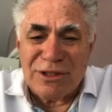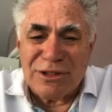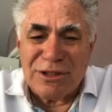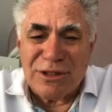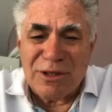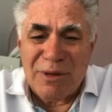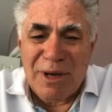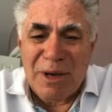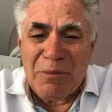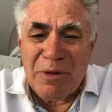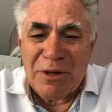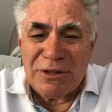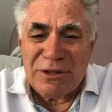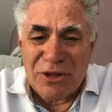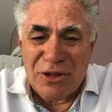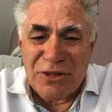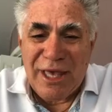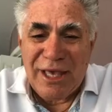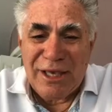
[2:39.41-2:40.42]
So I wanted
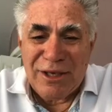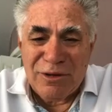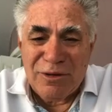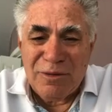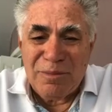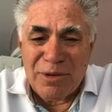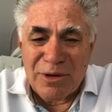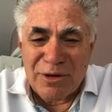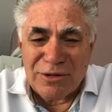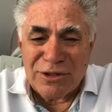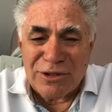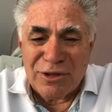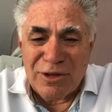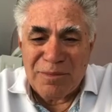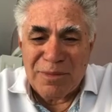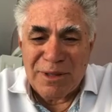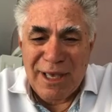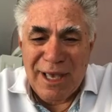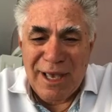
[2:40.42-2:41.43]
to thank you personally on
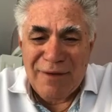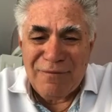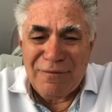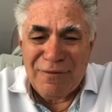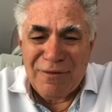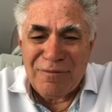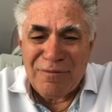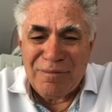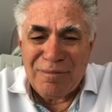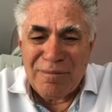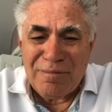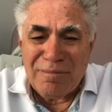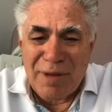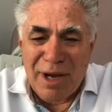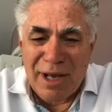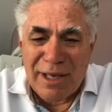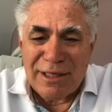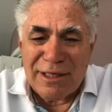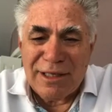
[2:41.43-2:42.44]
behalf of
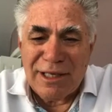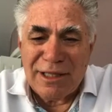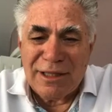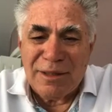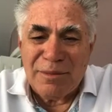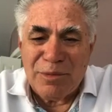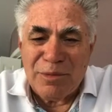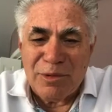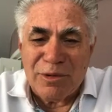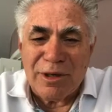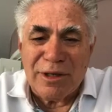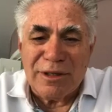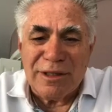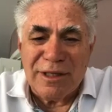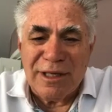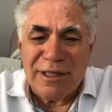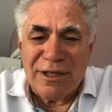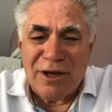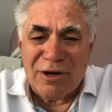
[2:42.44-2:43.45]
Mike and the board
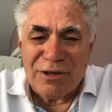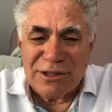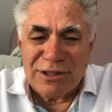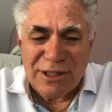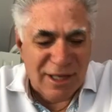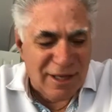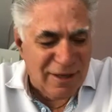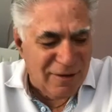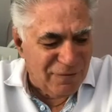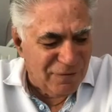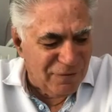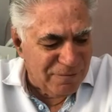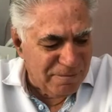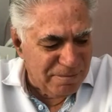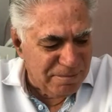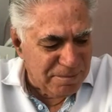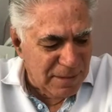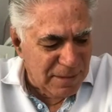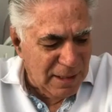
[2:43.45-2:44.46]
and our
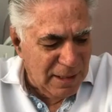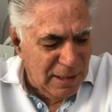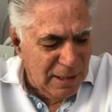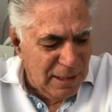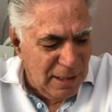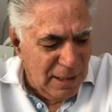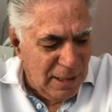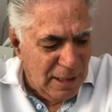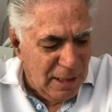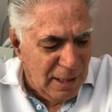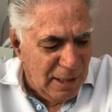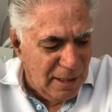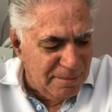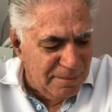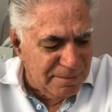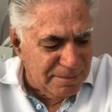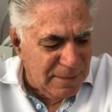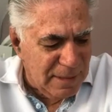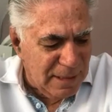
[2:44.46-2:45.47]

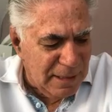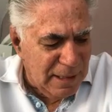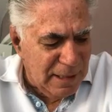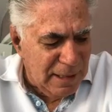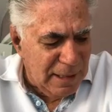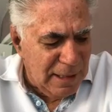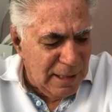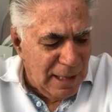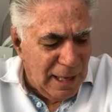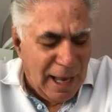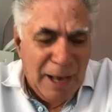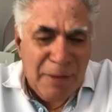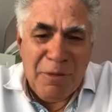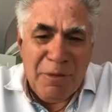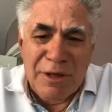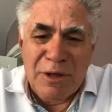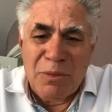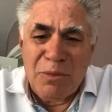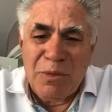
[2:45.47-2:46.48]
staff. I
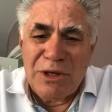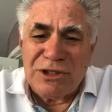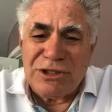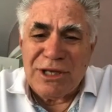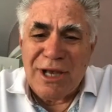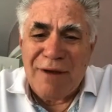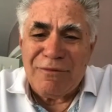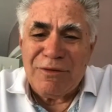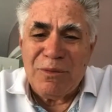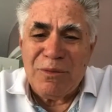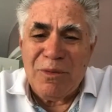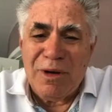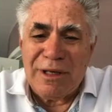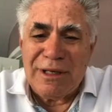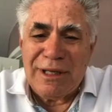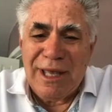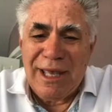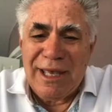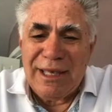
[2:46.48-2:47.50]
want to wish
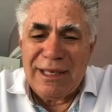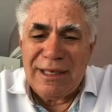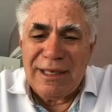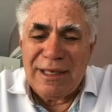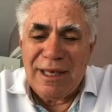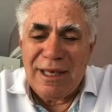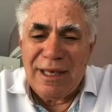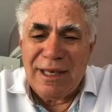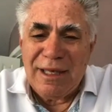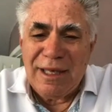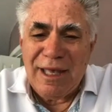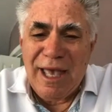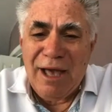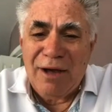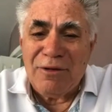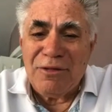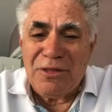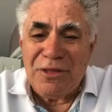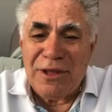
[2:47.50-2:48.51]
everyone a
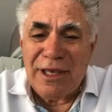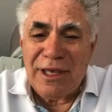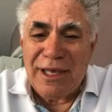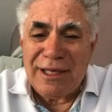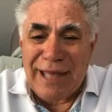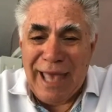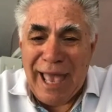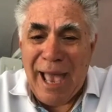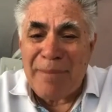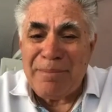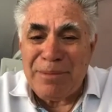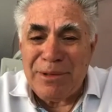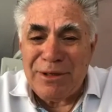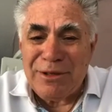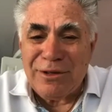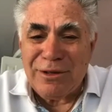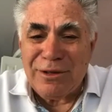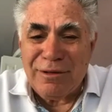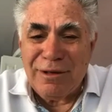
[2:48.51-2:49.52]
healthy and
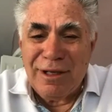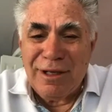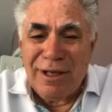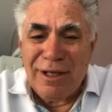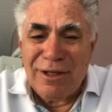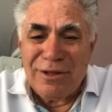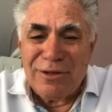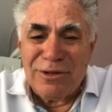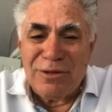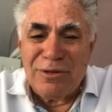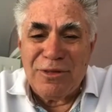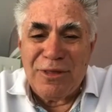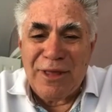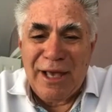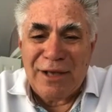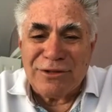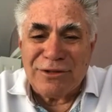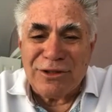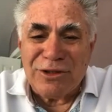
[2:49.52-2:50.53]
happier
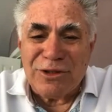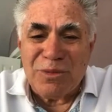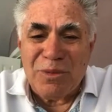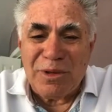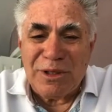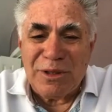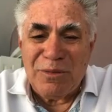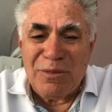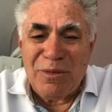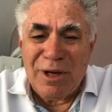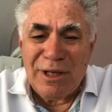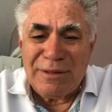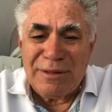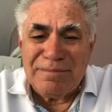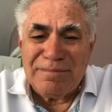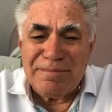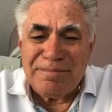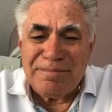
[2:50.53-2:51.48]
2021.